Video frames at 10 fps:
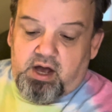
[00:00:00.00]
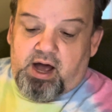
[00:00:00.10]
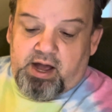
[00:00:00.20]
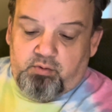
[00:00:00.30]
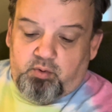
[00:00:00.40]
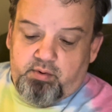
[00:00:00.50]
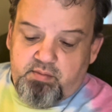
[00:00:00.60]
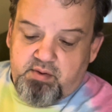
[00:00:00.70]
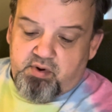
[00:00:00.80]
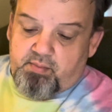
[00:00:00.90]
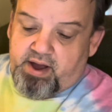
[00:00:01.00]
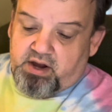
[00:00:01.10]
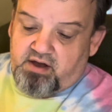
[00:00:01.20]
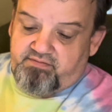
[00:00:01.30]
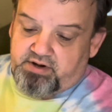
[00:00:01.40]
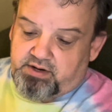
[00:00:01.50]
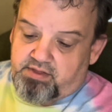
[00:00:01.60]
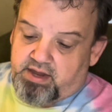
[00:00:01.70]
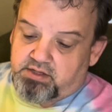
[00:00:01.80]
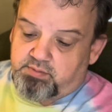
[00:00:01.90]
I will remember my covenant
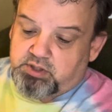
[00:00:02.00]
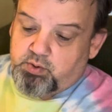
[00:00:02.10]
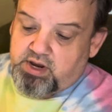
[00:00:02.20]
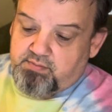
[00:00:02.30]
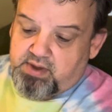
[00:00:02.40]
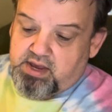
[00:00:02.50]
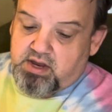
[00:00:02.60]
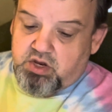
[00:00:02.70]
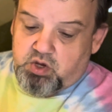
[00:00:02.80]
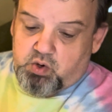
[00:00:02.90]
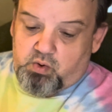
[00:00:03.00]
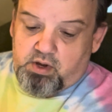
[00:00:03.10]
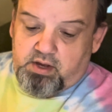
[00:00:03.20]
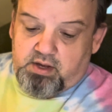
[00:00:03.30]
that is between me and you